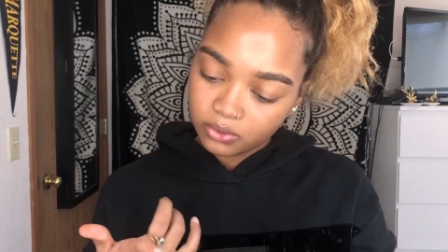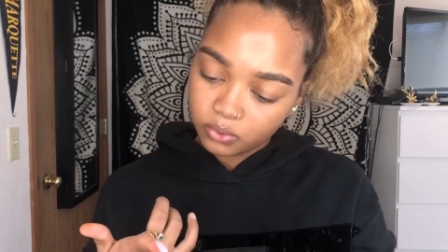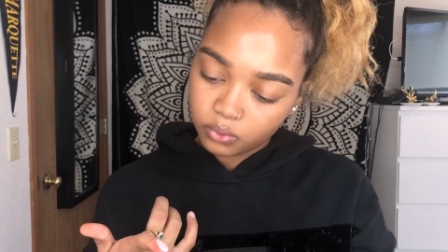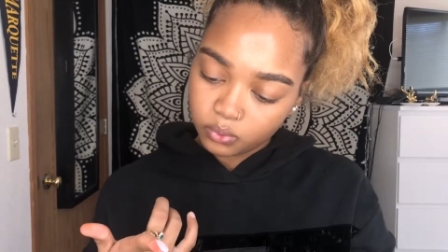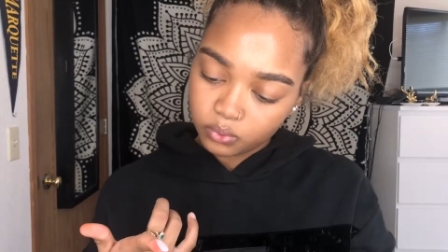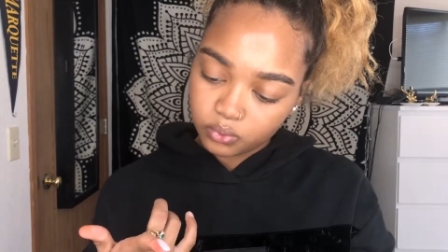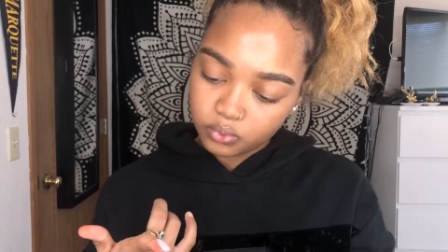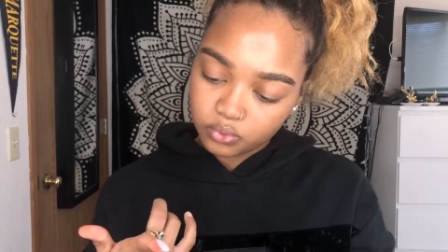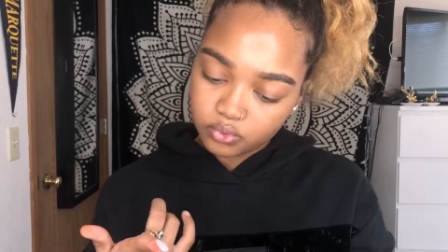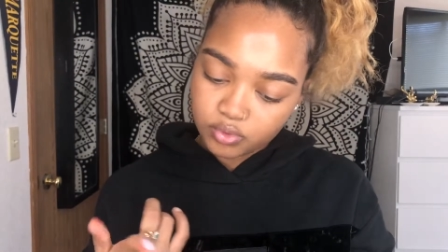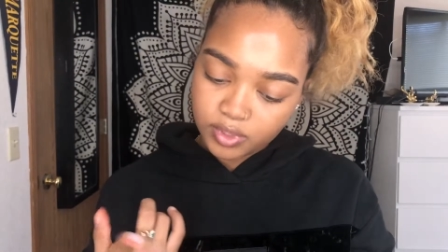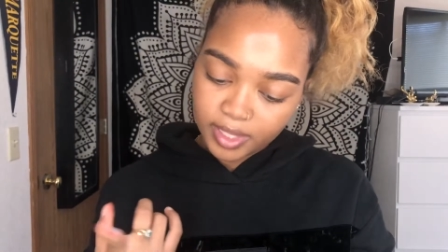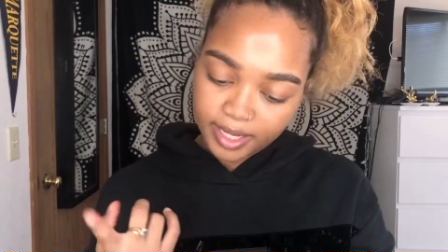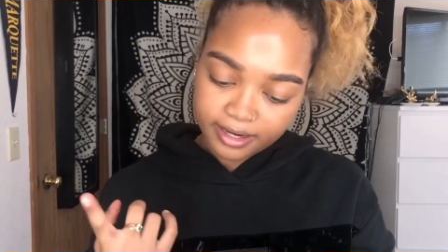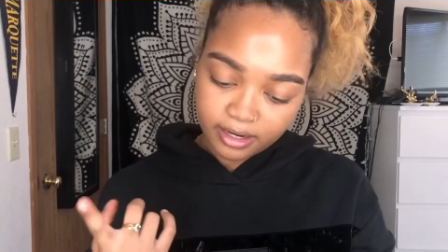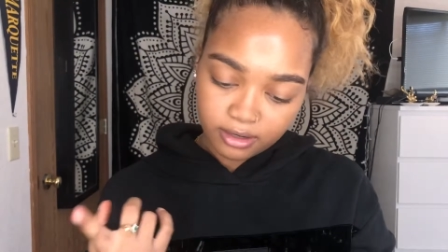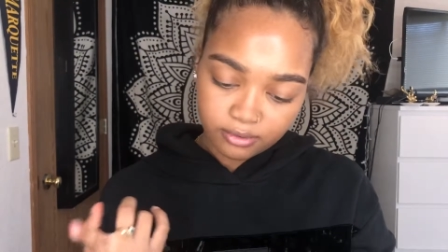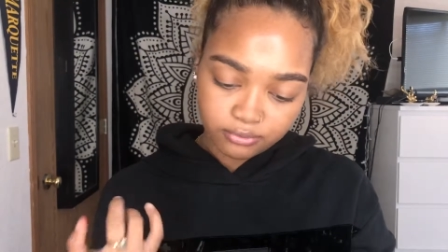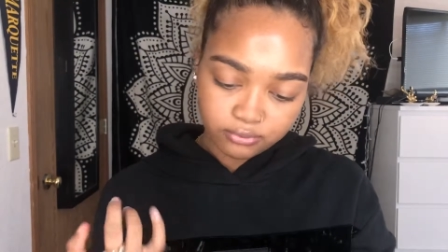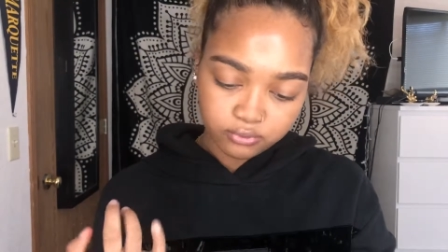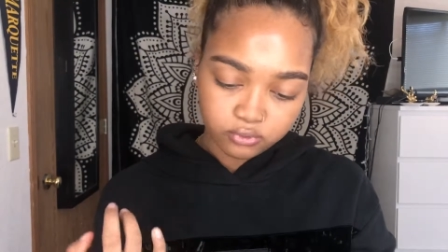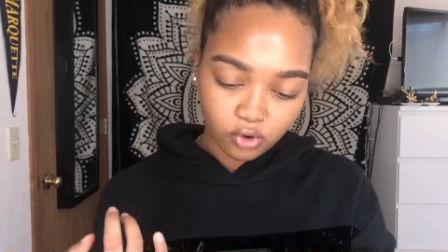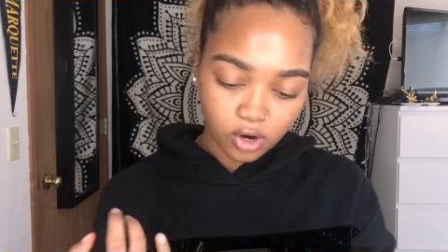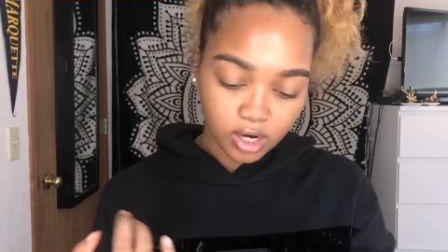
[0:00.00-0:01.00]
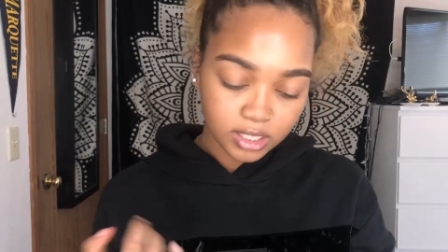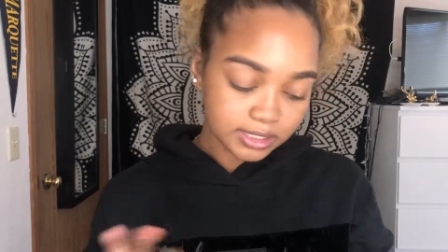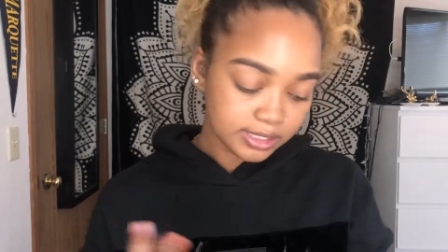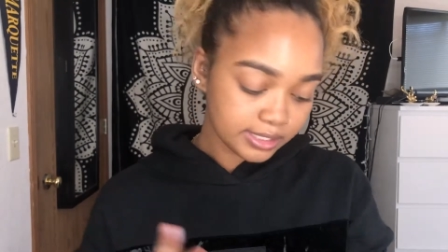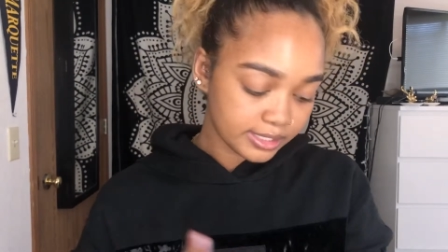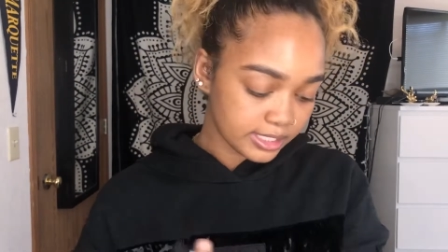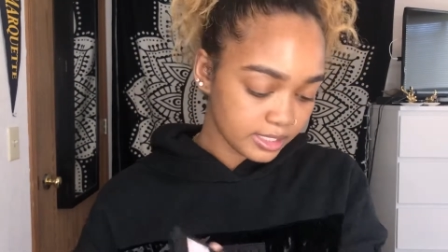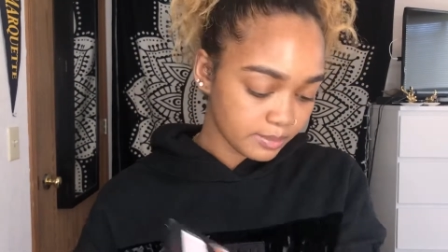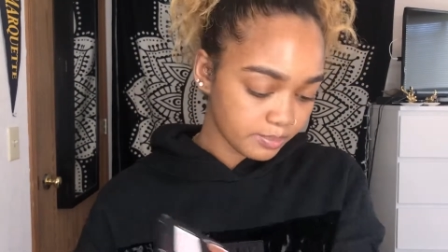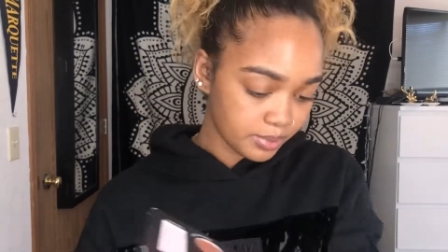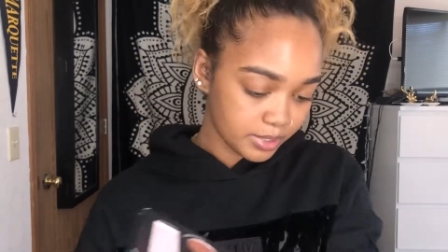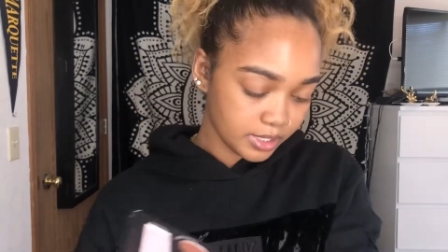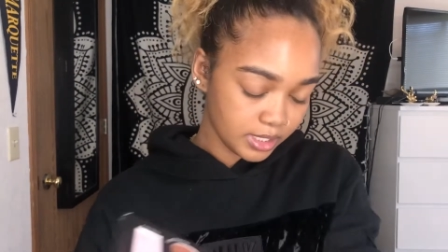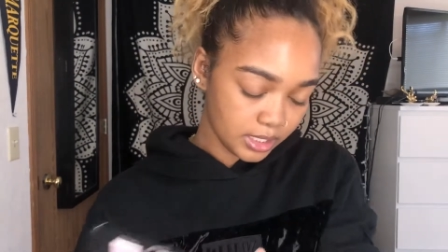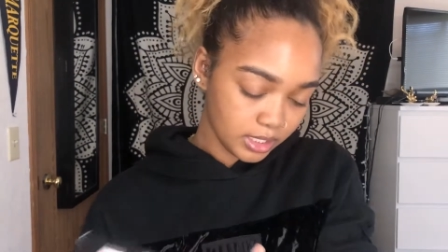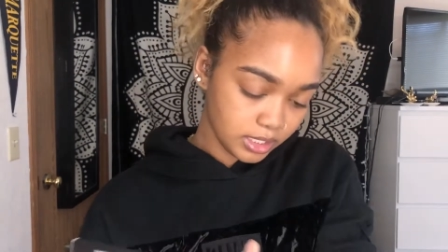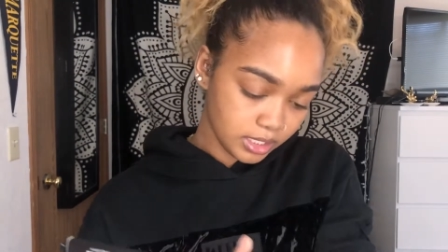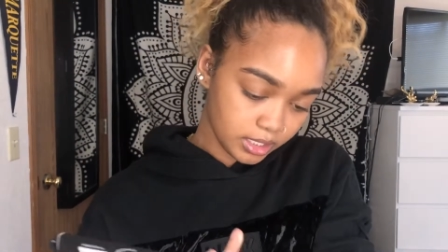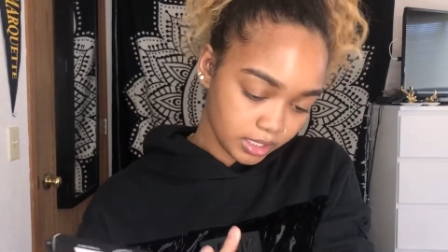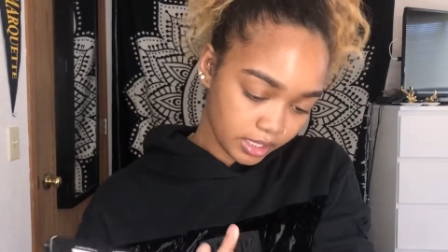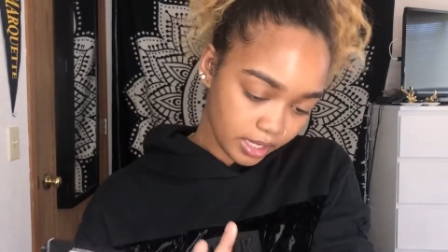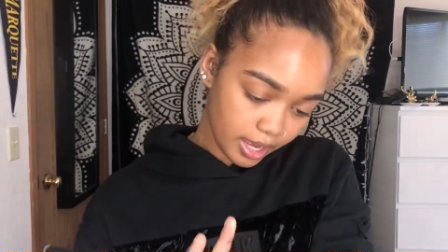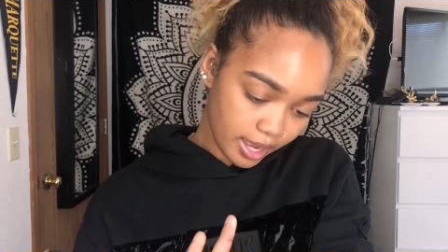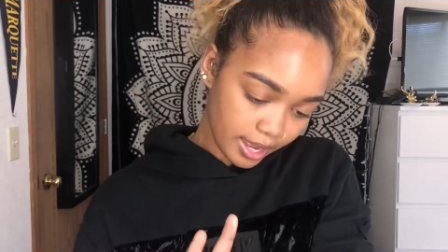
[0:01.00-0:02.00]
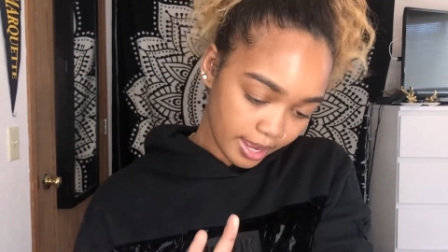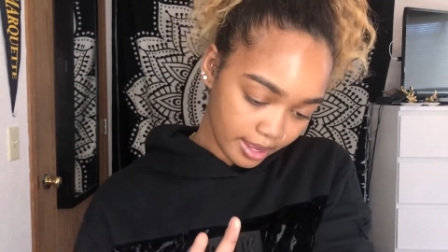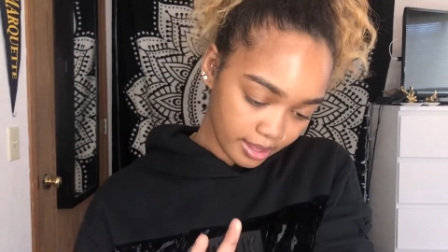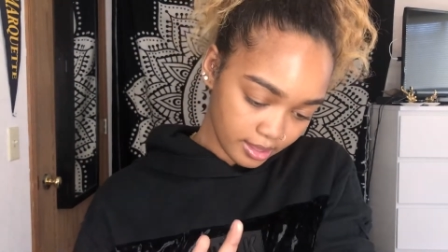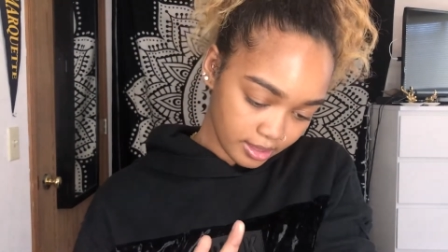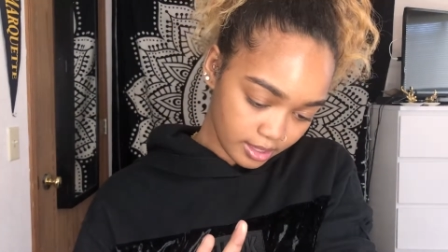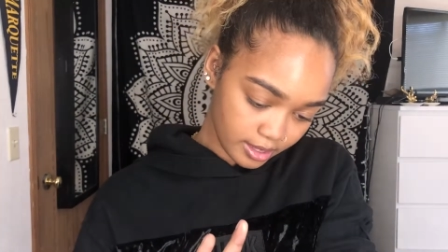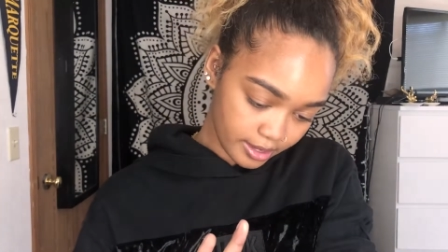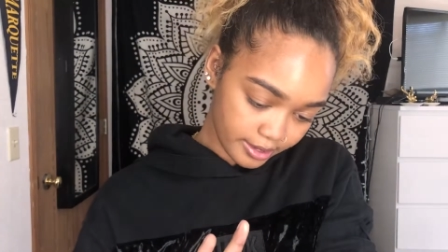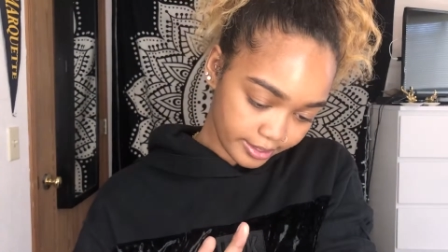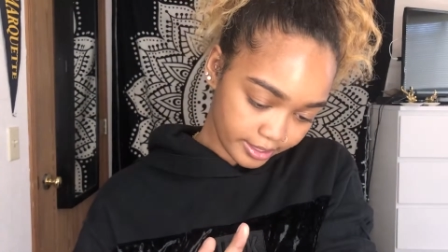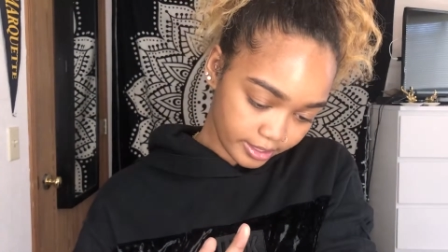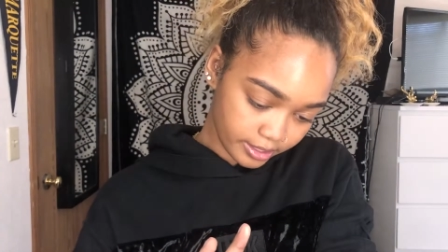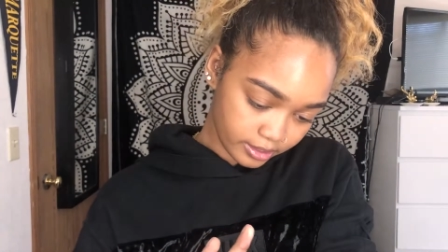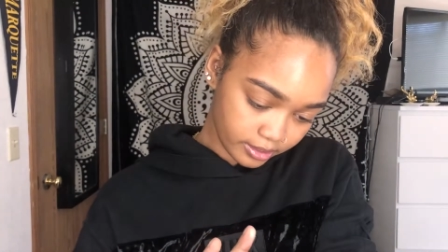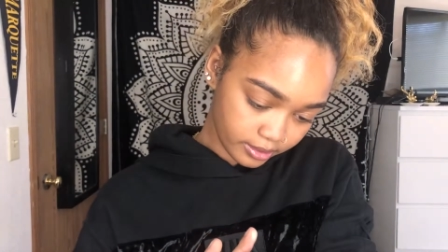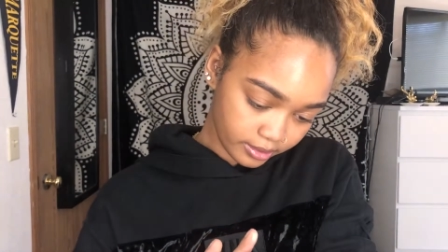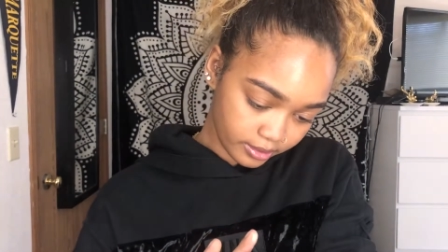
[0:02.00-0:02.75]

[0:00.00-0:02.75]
ooh, like a frosty pink highlight.